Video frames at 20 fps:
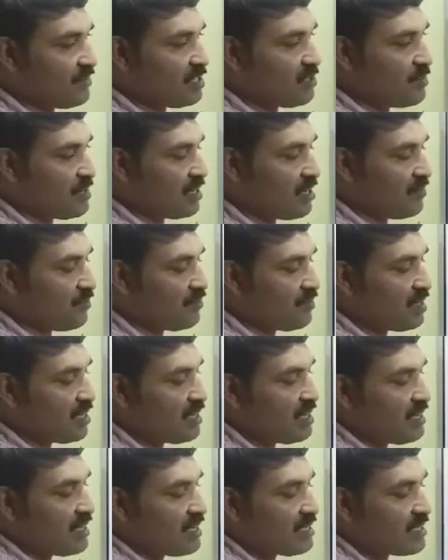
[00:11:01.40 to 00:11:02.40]
this becomes
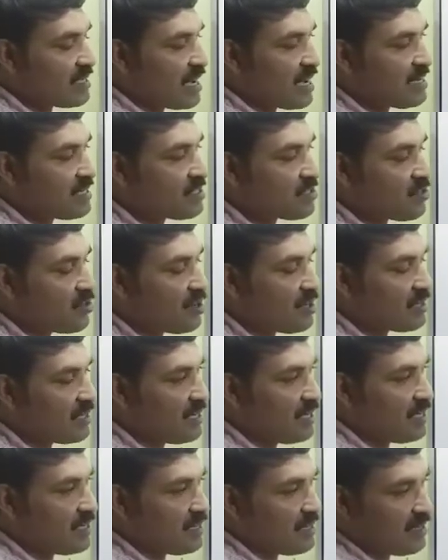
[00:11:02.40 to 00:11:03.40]
sin square
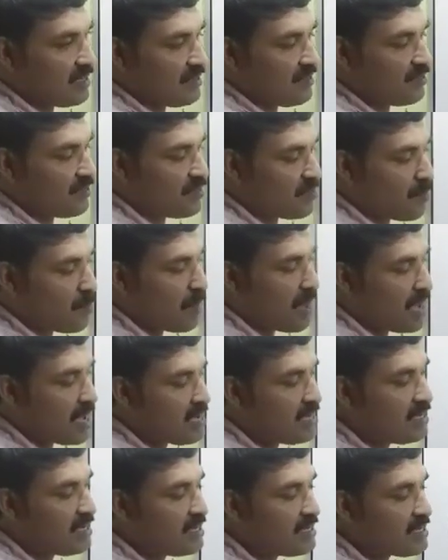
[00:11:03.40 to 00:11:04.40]
theta
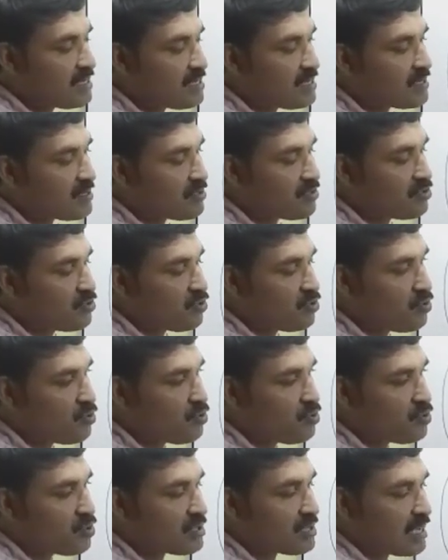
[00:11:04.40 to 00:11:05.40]
minus
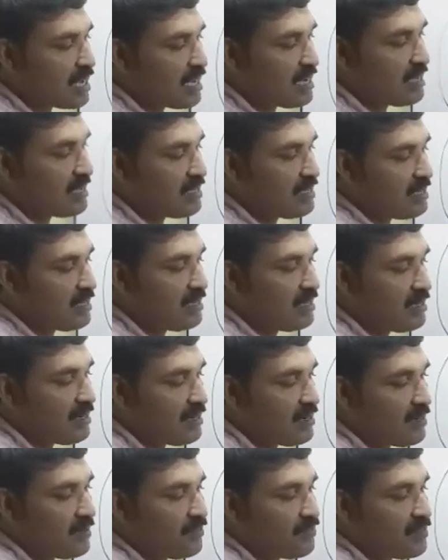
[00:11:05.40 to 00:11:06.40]
2 sin
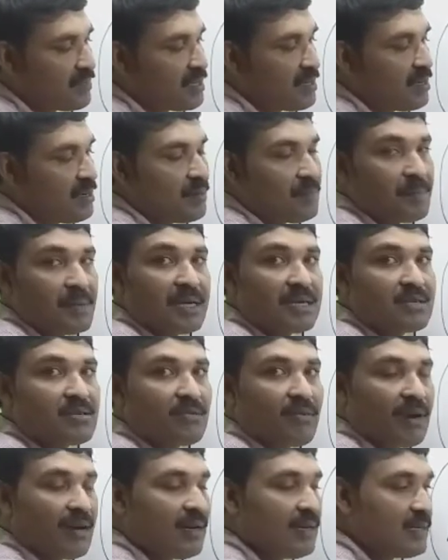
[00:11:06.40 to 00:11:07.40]
theta plus
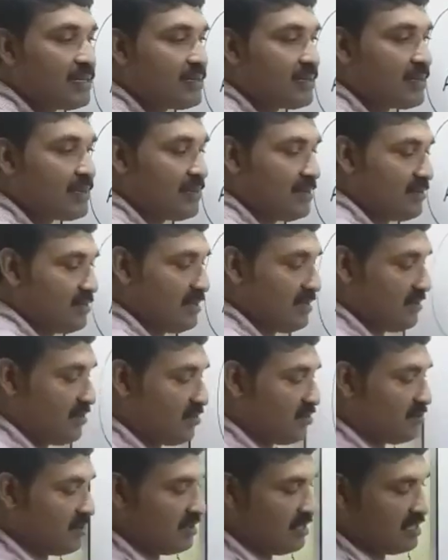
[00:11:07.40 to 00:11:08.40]
1 is equal to
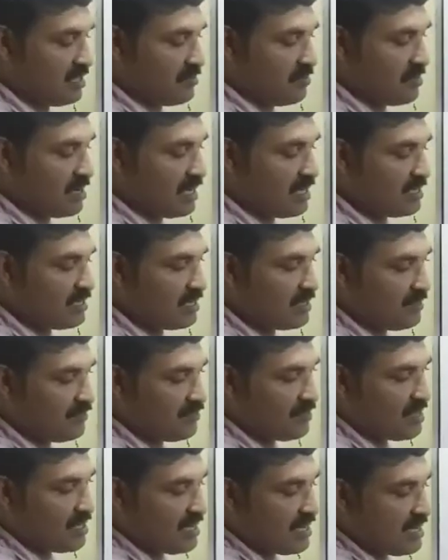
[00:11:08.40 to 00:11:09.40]
0. This implies
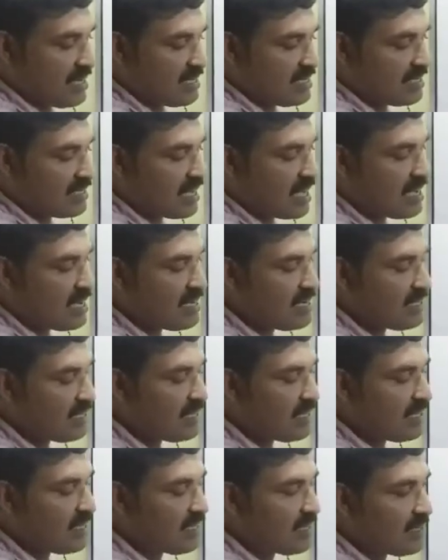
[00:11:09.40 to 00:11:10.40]
sin
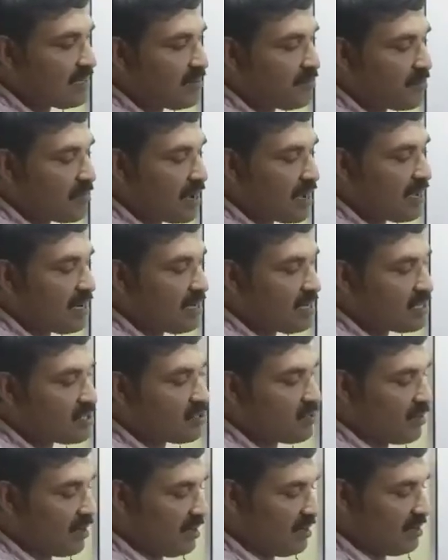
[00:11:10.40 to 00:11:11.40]
theta
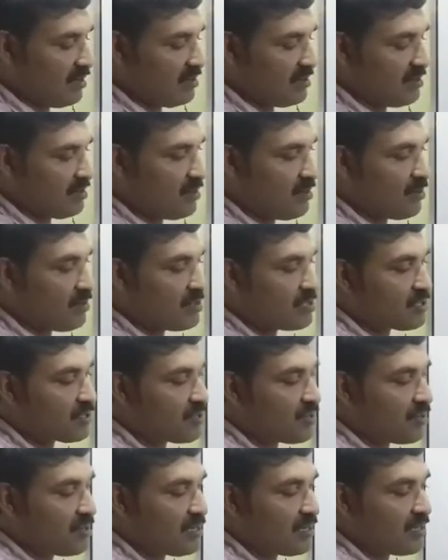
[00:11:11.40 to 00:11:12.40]
minus 1 the whole
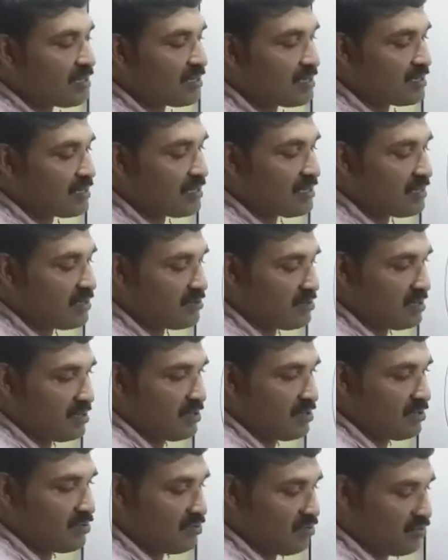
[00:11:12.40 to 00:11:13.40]
square is equal to
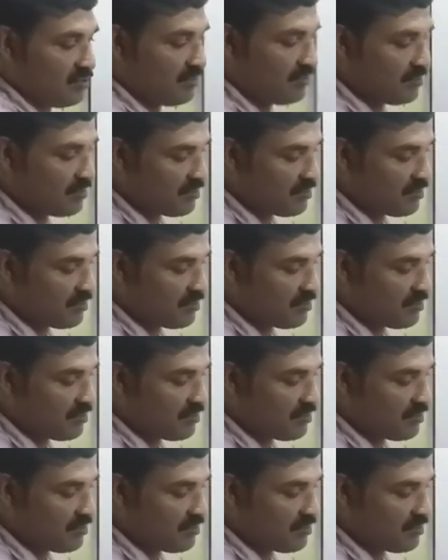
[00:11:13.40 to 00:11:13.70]
0,